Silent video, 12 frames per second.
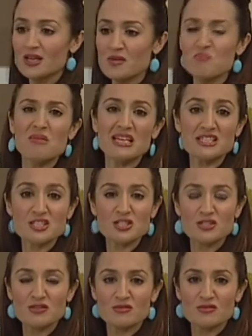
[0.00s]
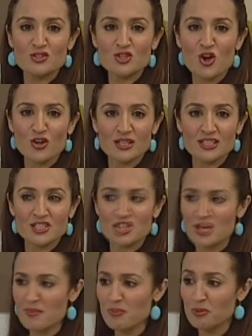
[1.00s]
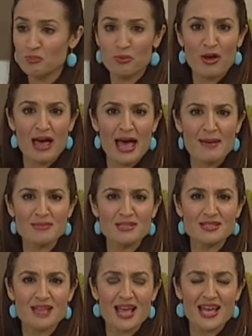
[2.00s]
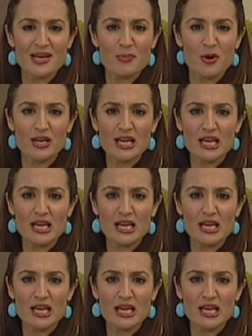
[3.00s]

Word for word: Mint chocolate chip, perhaps, anybody?